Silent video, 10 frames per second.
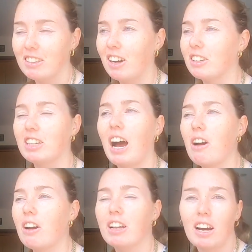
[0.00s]
I
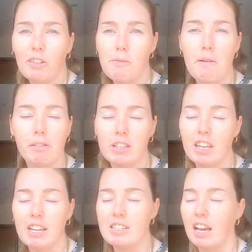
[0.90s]
can't remember
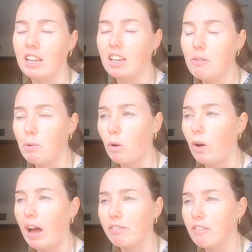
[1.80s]
the exact year, but I'll
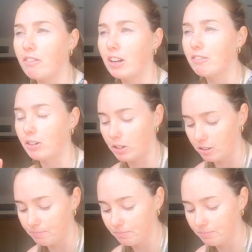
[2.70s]
have to find a photo.